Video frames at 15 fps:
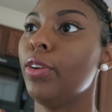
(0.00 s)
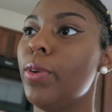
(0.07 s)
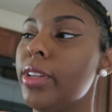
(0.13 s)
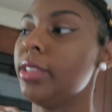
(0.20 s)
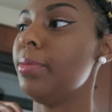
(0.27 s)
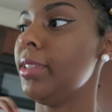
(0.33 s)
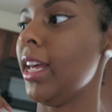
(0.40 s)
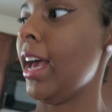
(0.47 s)

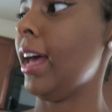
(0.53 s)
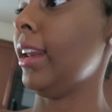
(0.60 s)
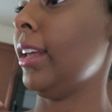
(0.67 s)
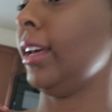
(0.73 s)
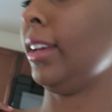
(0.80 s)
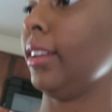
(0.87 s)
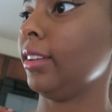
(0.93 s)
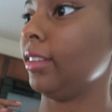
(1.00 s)
Want some
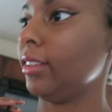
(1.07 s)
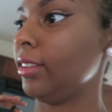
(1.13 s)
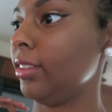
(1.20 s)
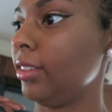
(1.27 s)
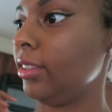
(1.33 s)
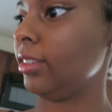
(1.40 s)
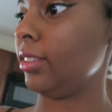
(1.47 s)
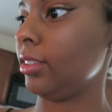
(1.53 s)
salad?
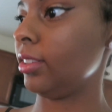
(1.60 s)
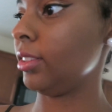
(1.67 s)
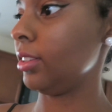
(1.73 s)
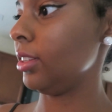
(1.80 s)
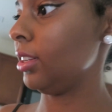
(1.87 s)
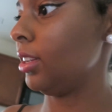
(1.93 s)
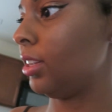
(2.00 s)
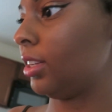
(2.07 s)

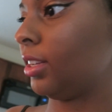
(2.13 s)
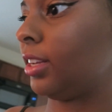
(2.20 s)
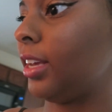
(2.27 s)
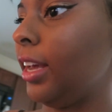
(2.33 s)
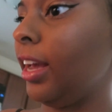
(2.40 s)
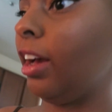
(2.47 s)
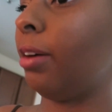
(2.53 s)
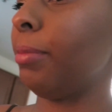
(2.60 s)

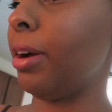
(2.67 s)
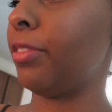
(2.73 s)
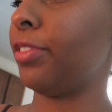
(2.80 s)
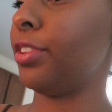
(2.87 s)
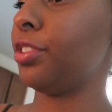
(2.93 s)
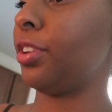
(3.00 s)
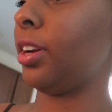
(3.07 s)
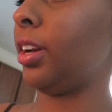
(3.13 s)
Get out my
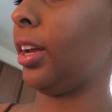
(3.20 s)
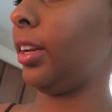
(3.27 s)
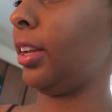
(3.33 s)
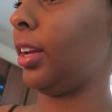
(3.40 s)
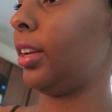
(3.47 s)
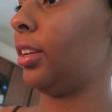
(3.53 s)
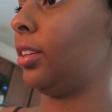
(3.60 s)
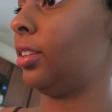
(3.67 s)
refrigerator like that.